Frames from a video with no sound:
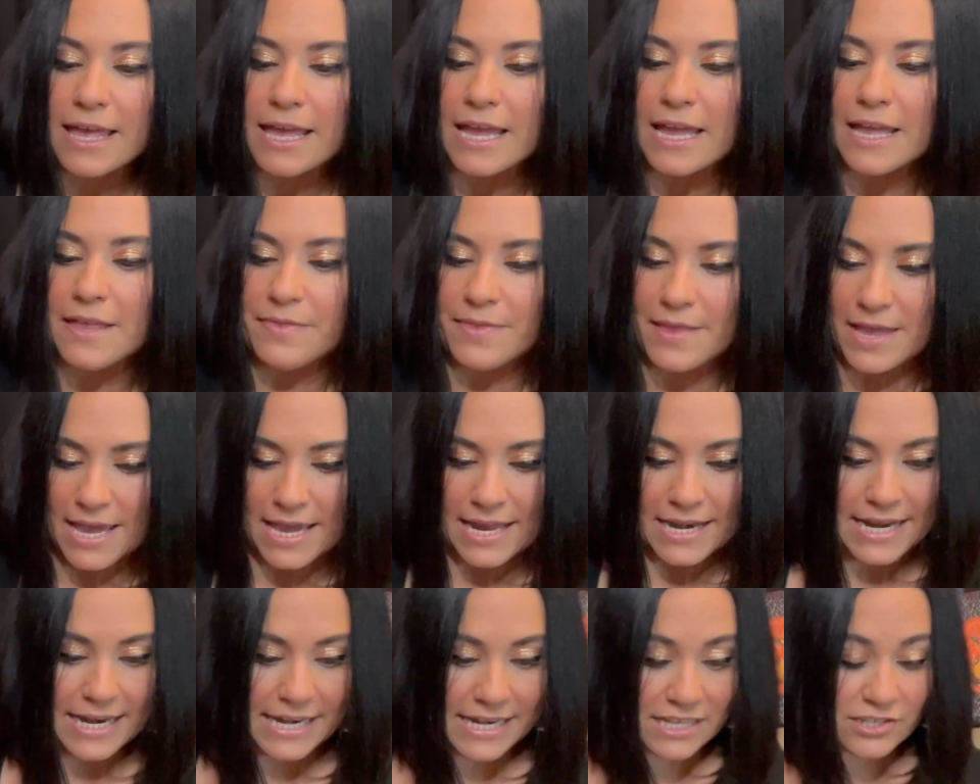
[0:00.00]
And
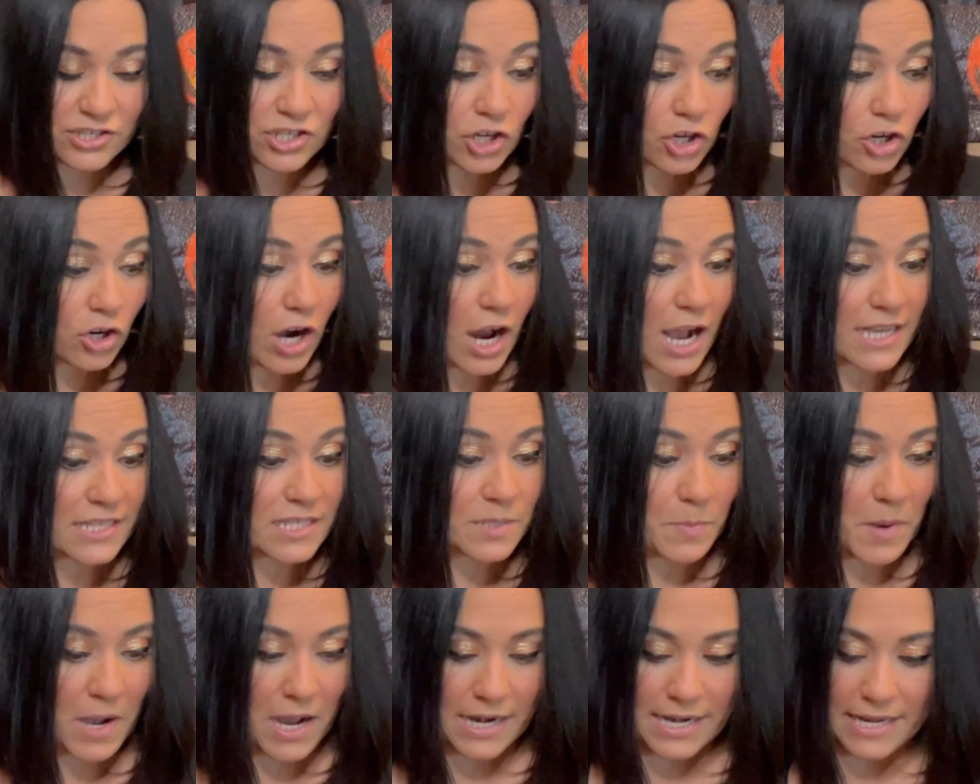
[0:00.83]
then it is a
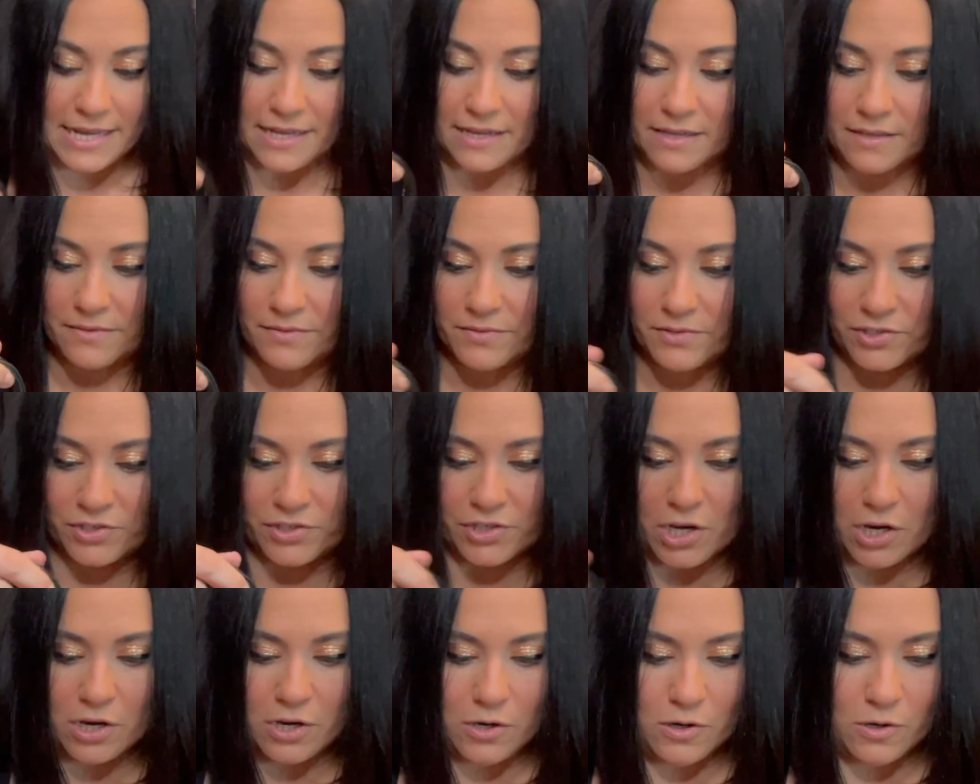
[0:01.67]
crossbody,
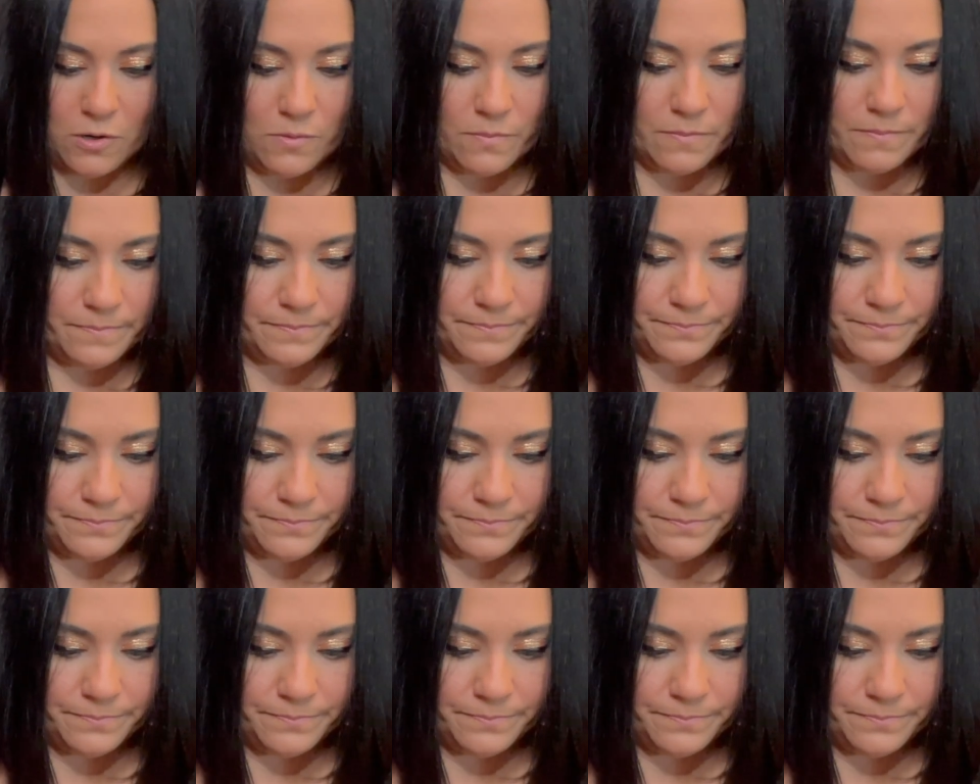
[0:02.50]
so